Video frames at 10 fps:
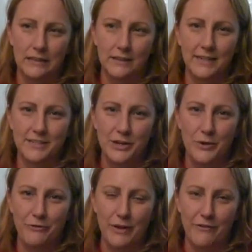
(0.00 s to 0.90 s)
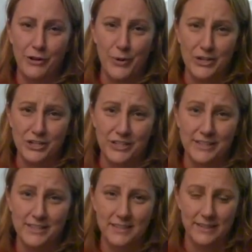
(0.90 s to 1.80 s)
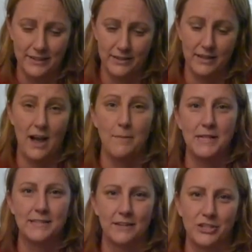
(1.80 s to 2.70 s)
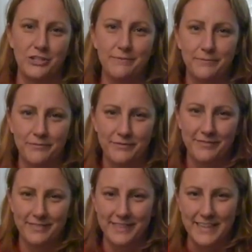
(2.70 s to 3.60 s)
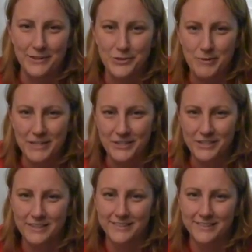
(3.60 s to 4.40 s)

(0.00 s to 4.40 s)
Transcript: Let us know if you have any questions in the comment section. Thank you so much.